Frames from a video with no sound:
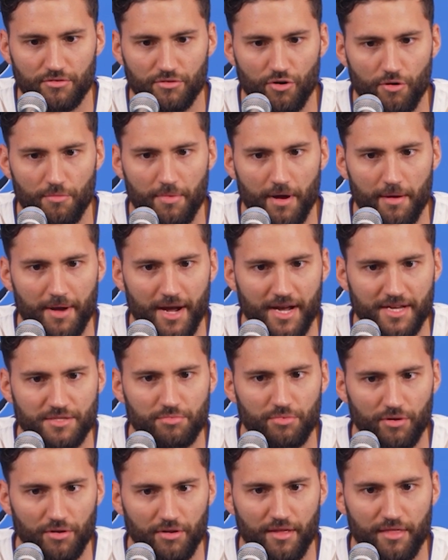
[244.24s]
going by
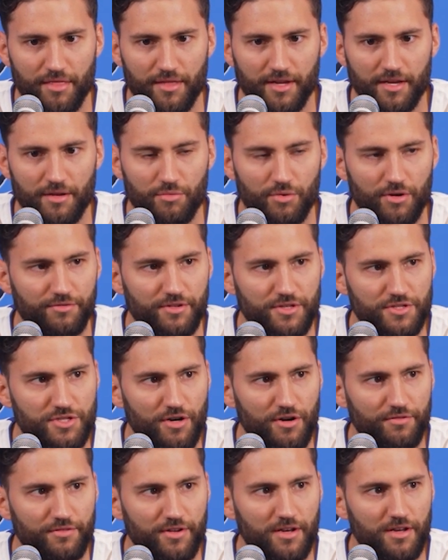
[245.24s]
basketball, I think he would have
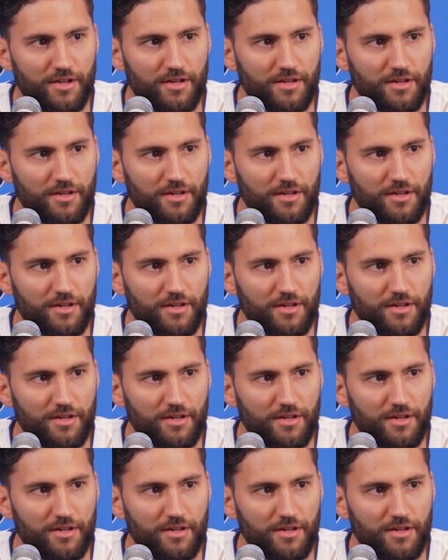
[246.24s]
deserved it.